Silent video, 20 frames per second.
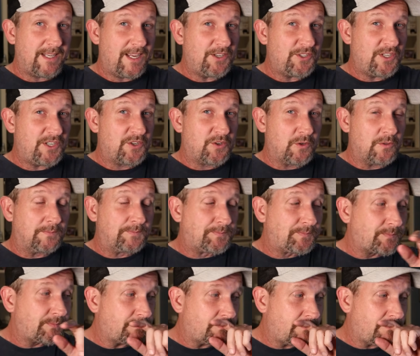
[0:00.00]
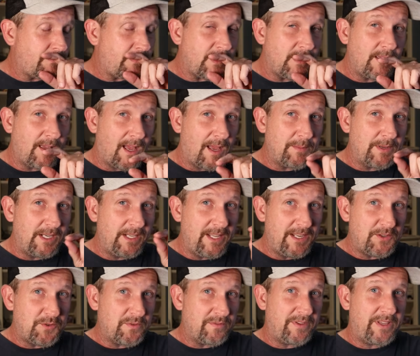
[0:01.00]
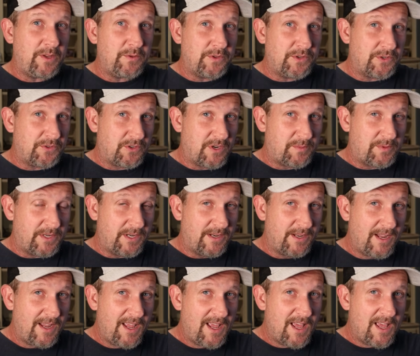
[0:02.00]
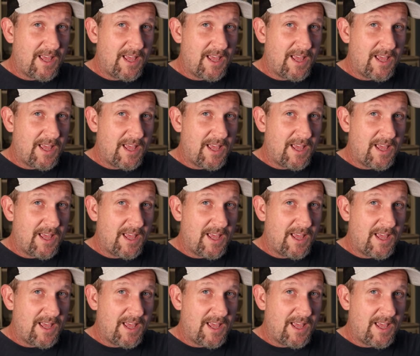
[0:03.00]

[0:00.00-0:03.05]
It's actually true. I'm going to link to a video in the description.